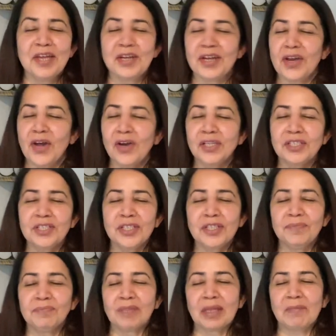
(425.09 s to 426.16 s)
Not
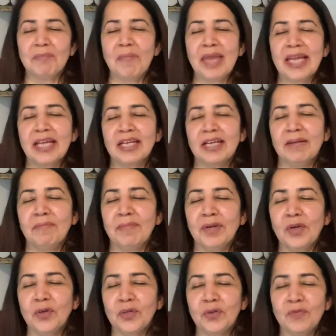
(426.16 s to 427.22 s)
make
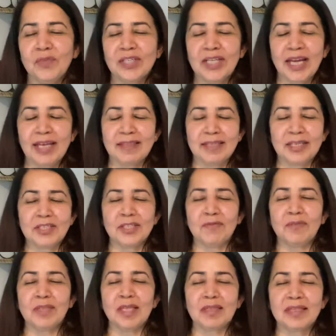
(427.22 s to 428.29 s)
do visualization
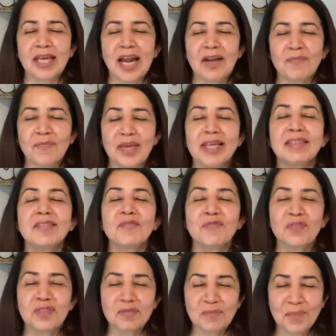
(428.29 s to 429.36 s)
with a sad face.
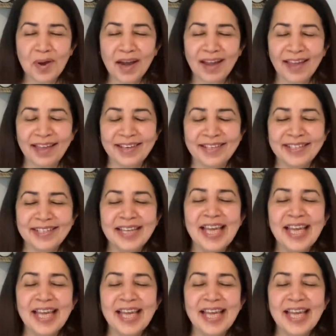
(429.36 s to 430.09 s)
Smile.